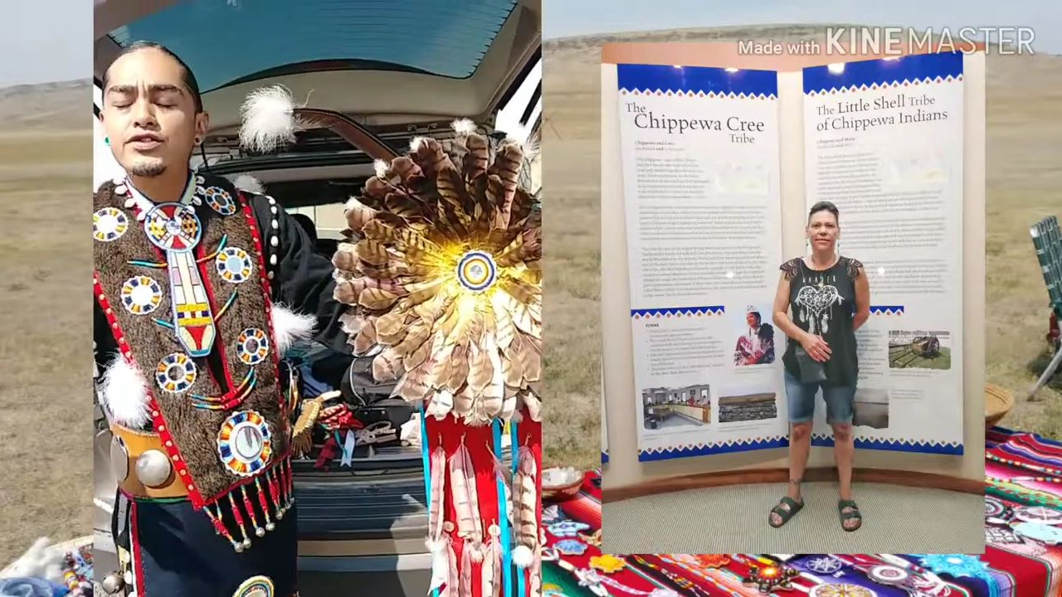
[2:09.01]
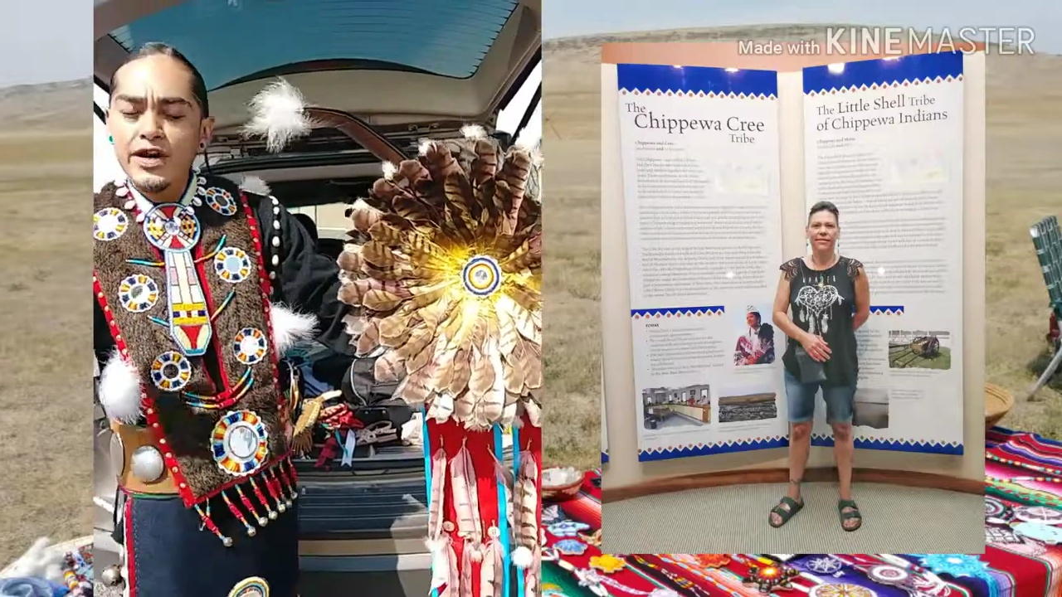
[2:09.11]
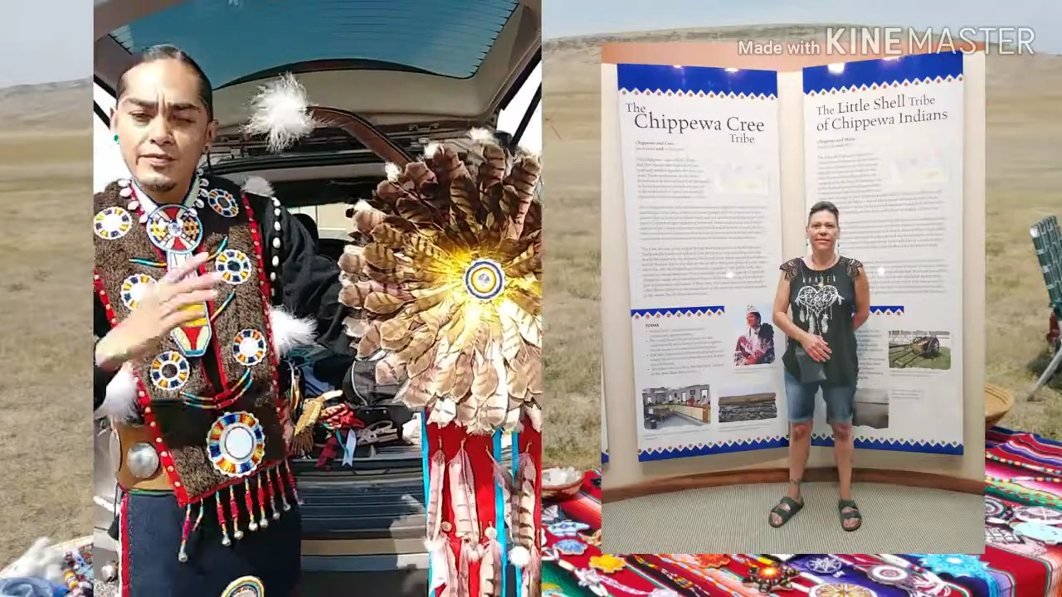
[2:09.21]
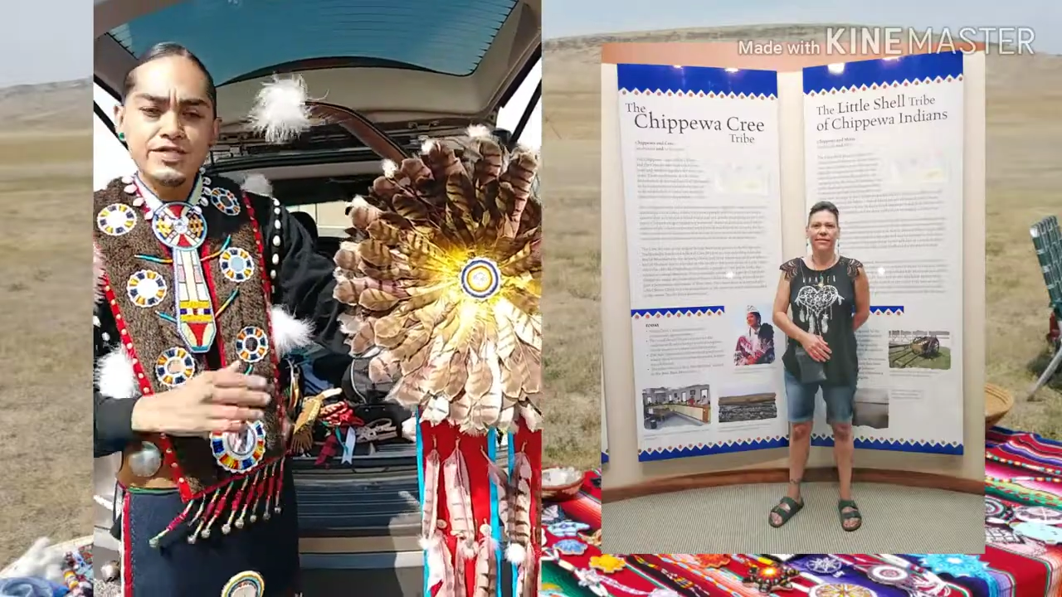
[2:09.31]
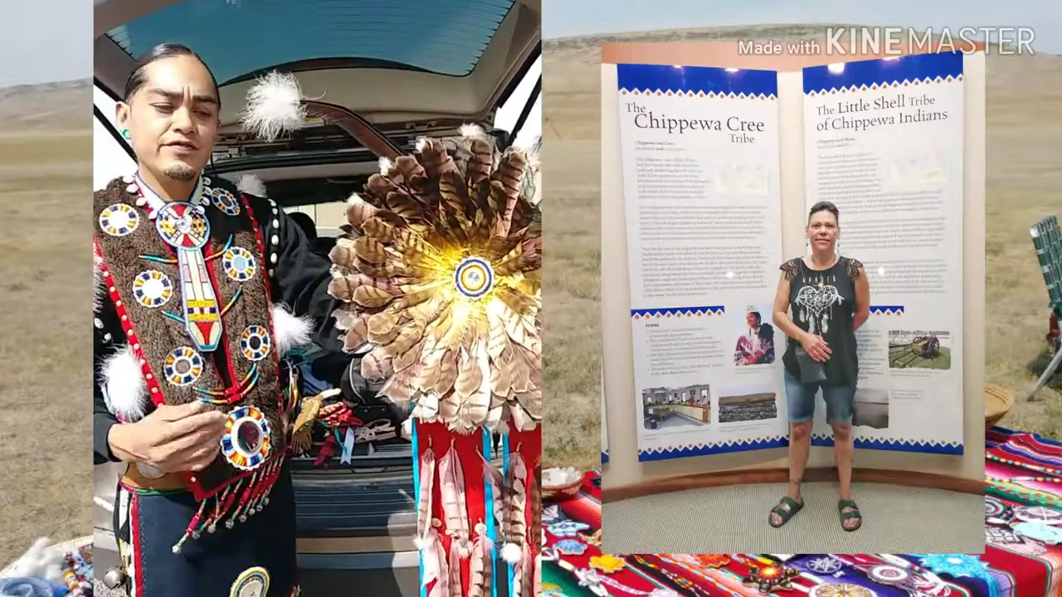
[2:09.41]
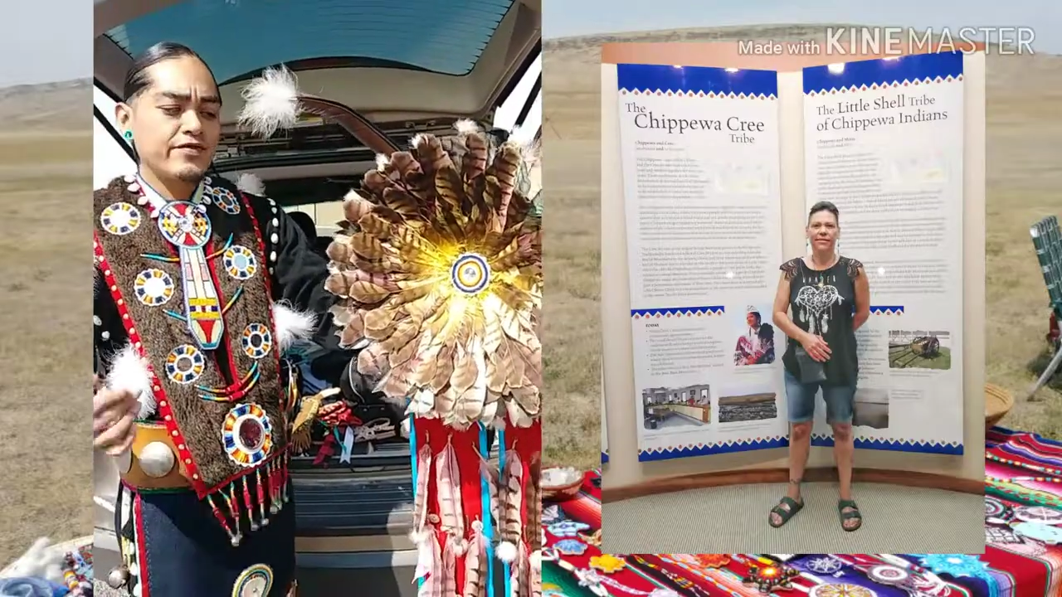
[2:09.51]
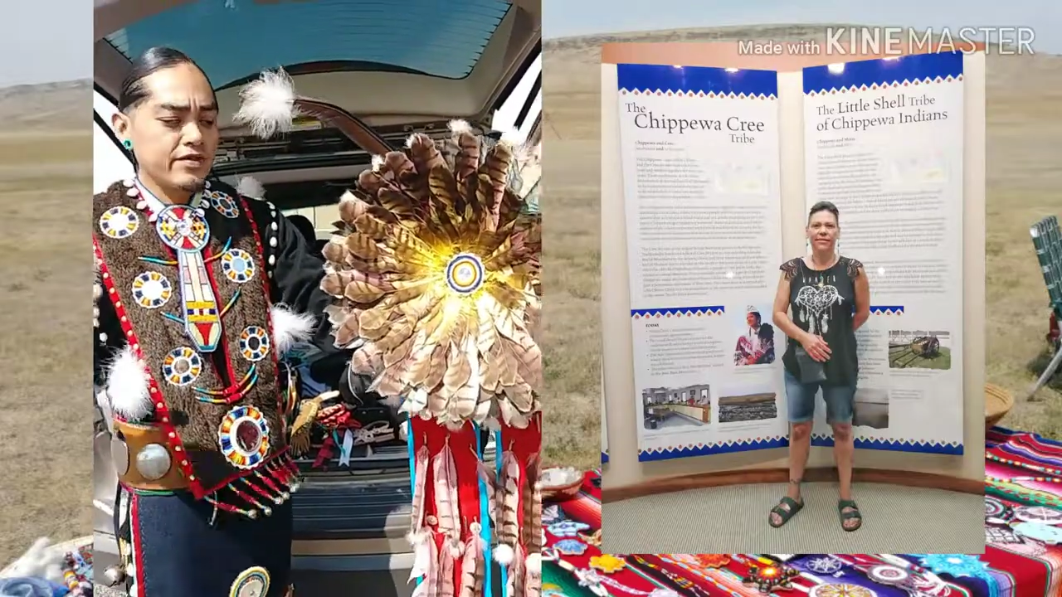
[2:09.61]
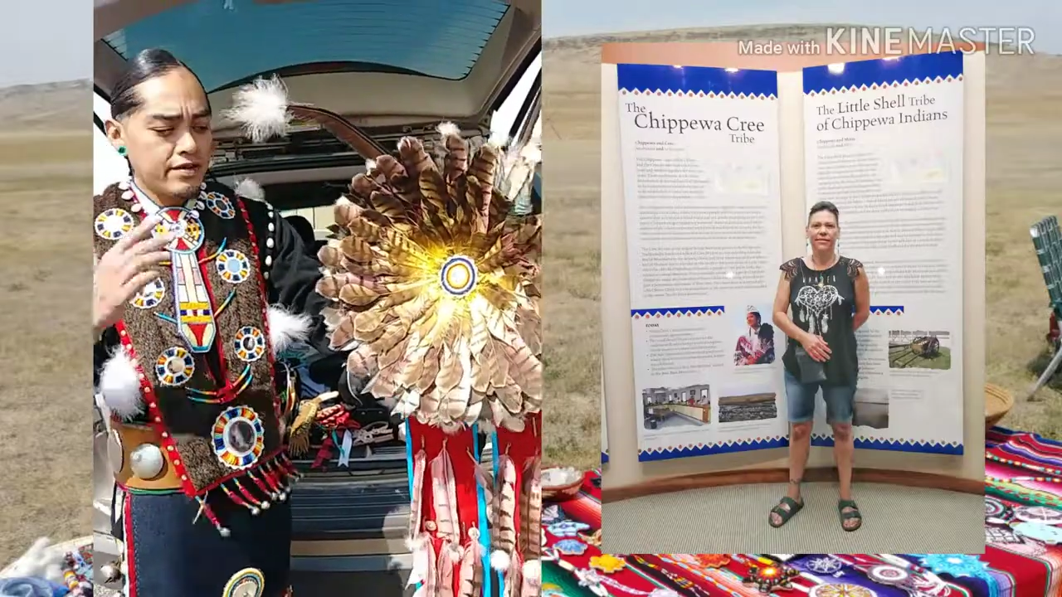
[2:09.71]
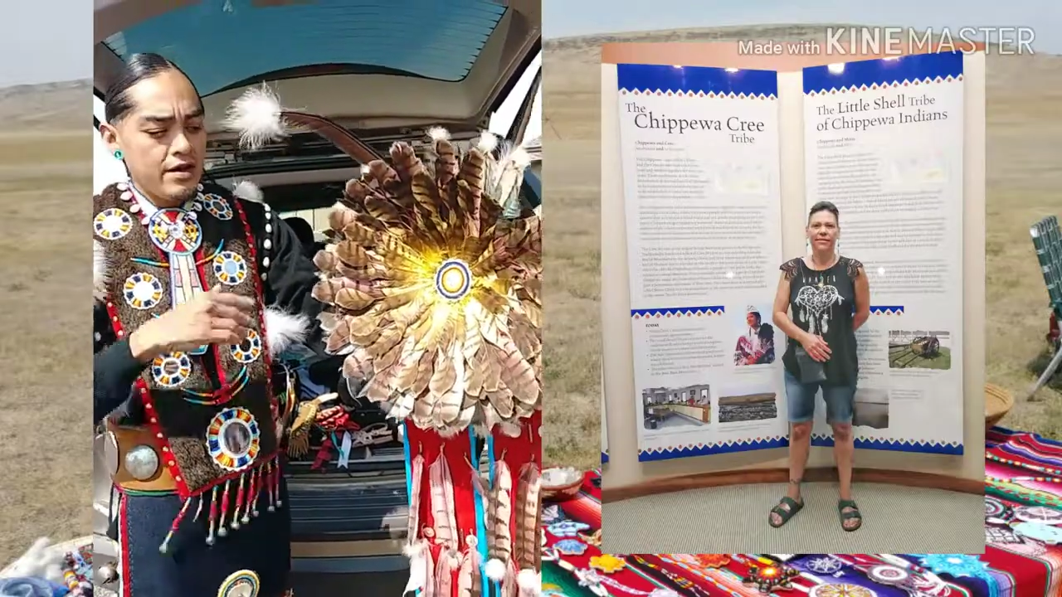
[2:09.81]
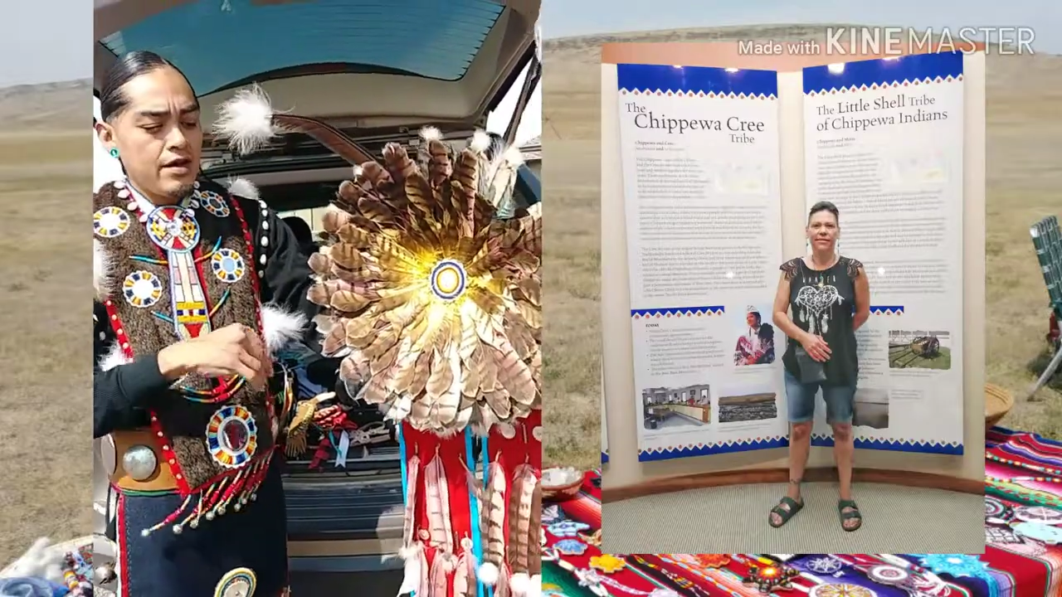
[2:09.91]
tribes, different